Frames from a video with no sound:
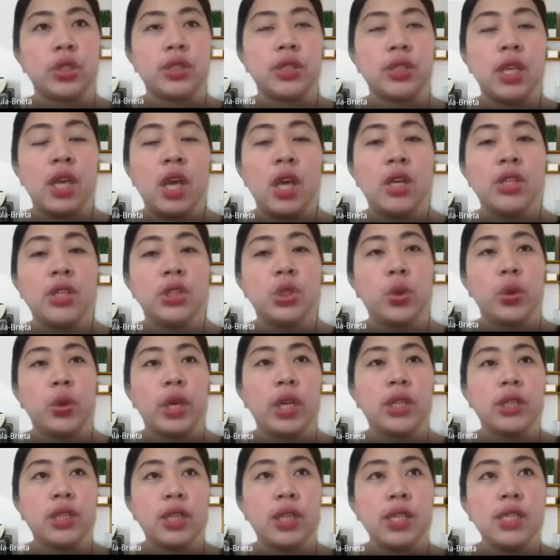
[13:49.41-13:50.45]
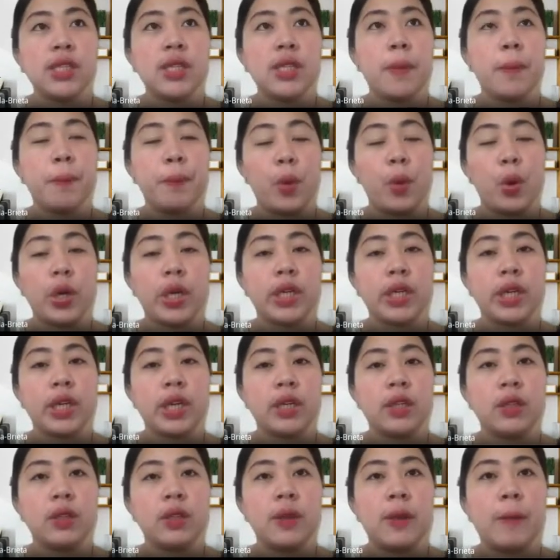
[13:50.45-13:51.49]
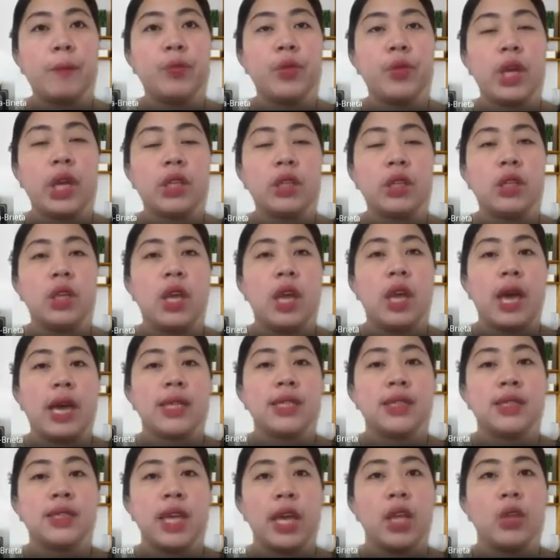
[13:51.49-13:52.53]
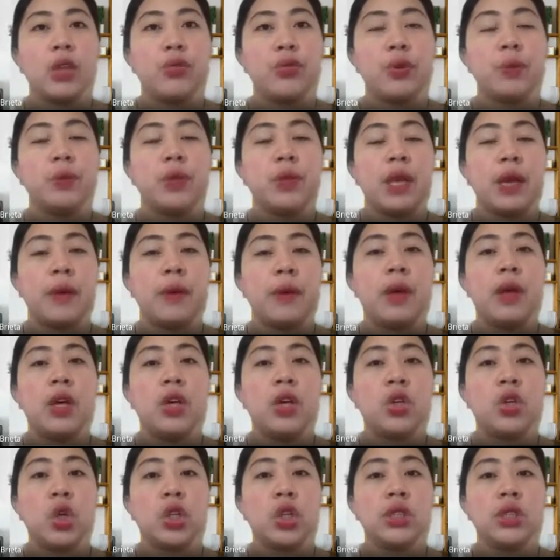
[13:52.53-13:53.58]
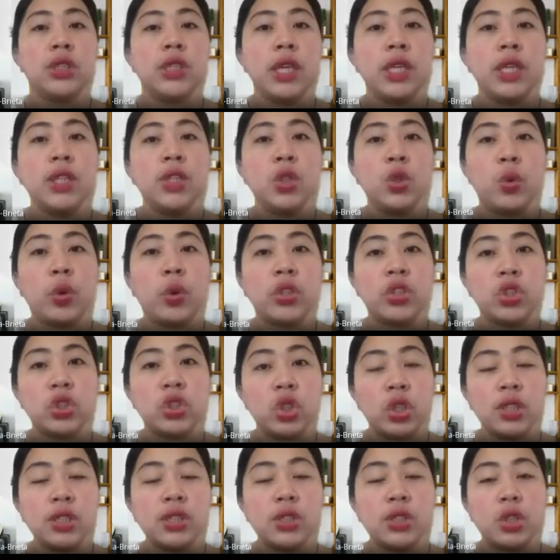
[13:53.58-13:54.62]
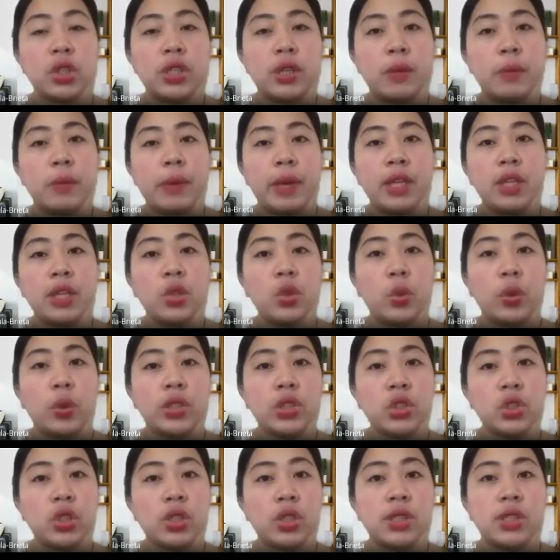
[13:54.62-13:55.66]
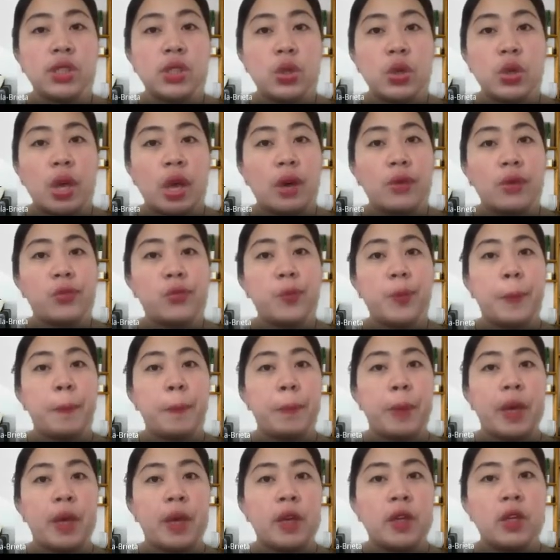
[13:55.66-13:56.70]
So it is important that aside from the content questions or the main questions you have prepared,